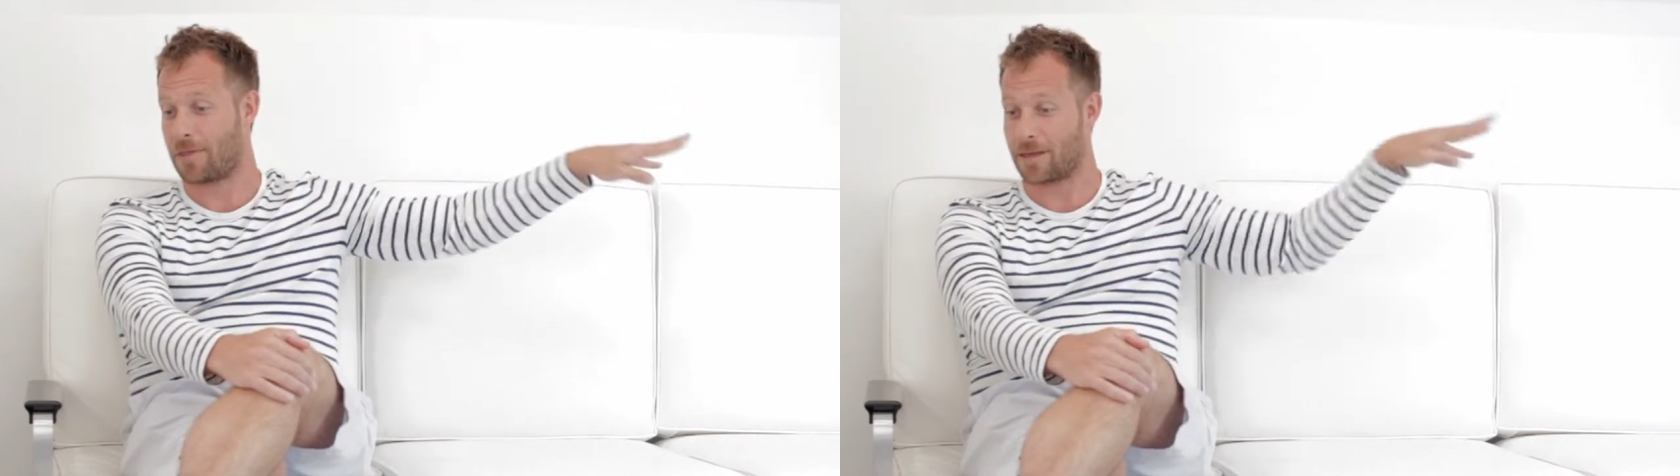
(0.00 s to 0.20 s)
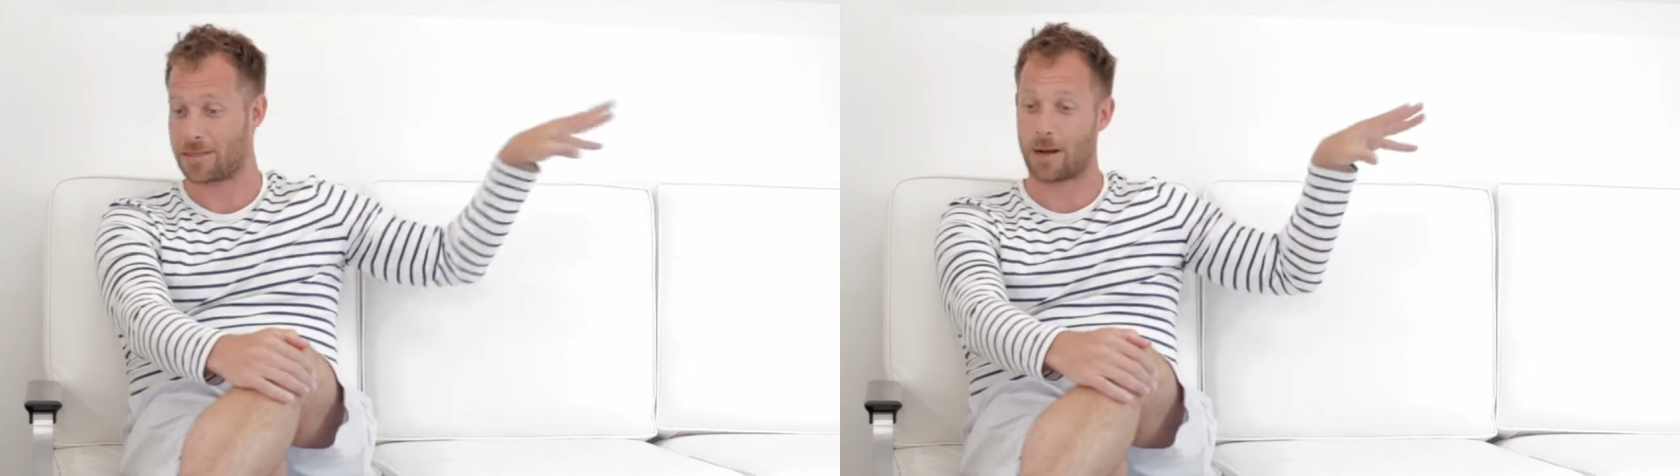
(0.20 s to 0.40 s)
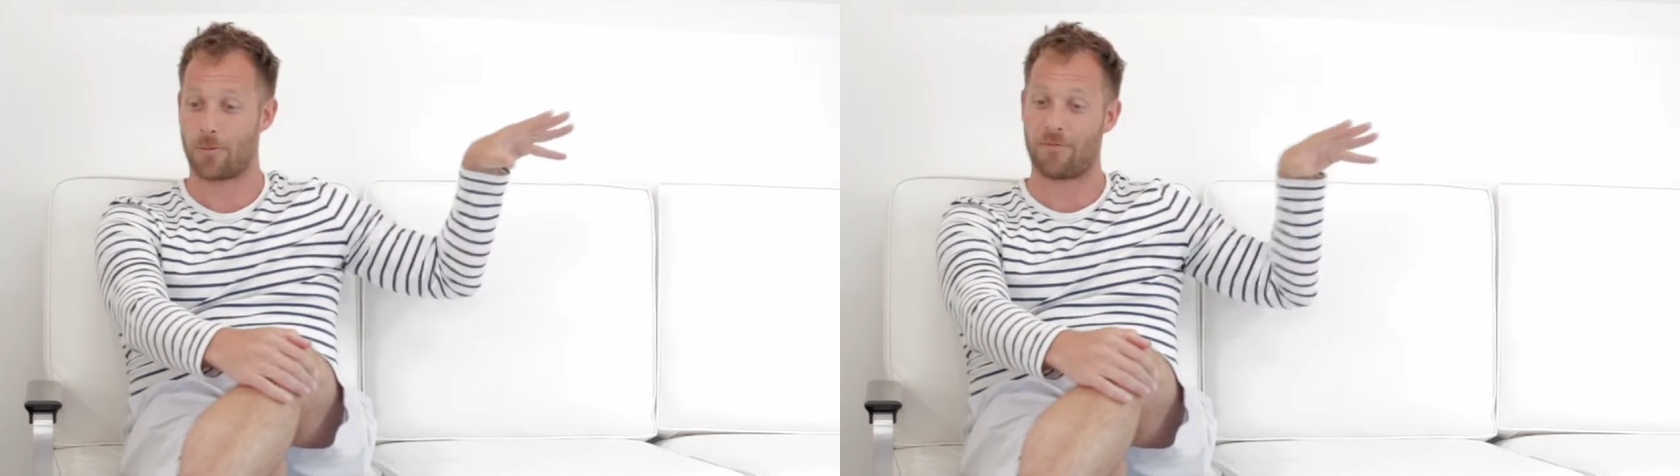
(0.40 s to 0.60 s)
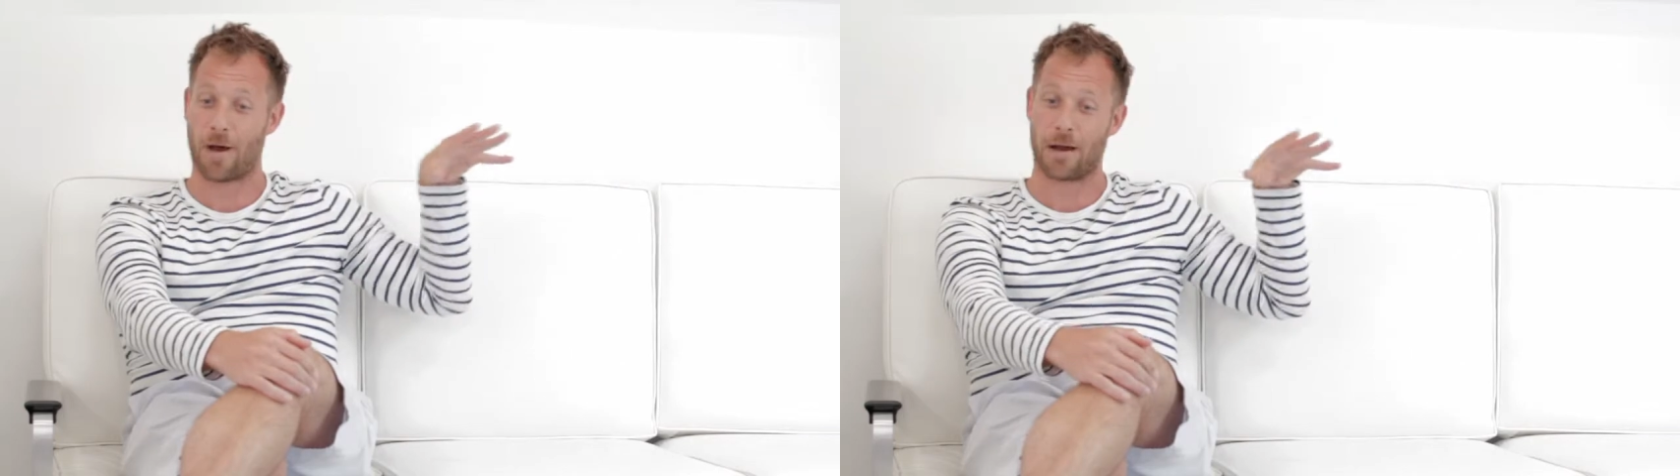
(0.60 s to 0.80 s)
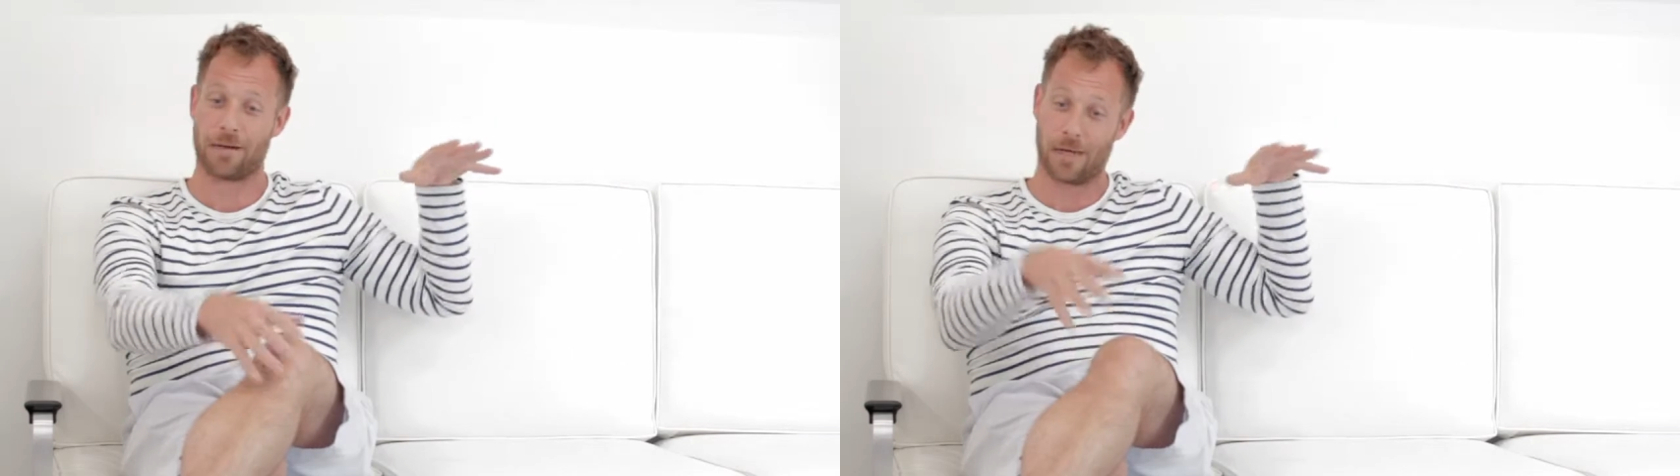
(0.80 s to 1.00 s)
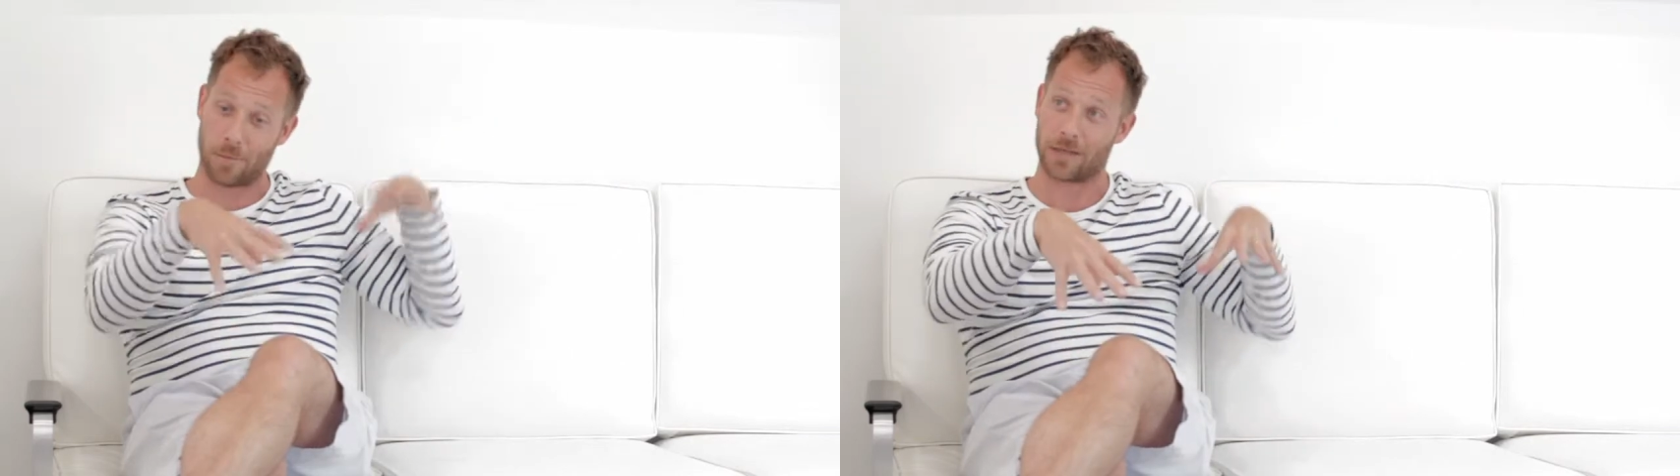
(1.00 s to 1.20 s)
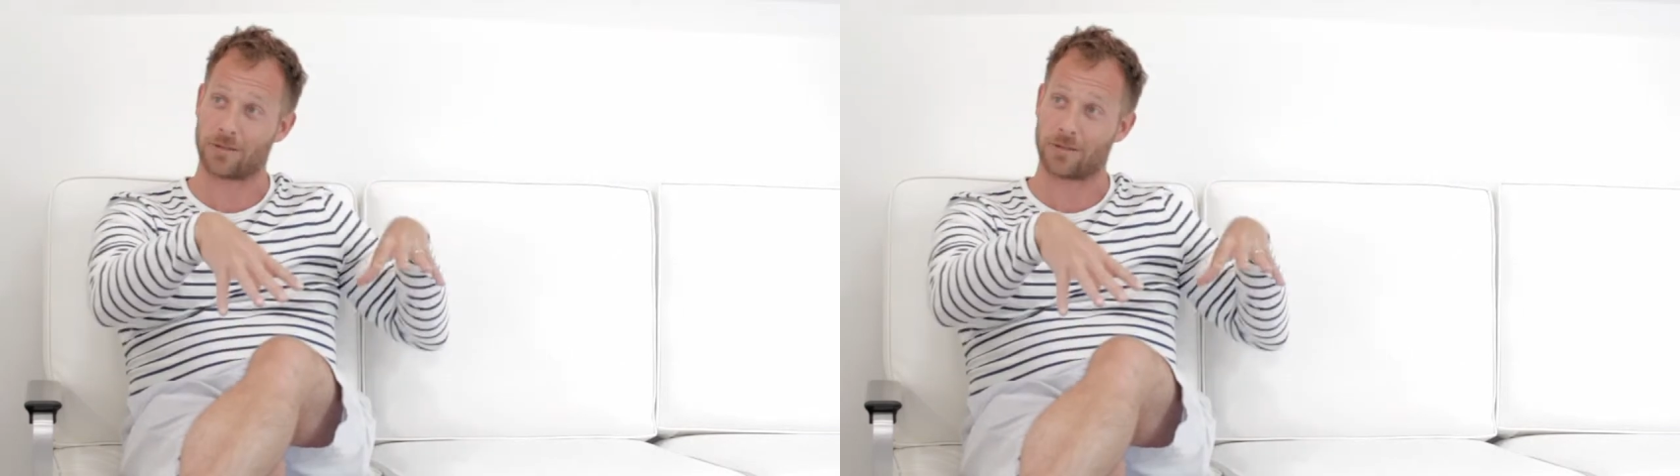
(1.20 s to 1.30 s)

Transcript: things that I would find in my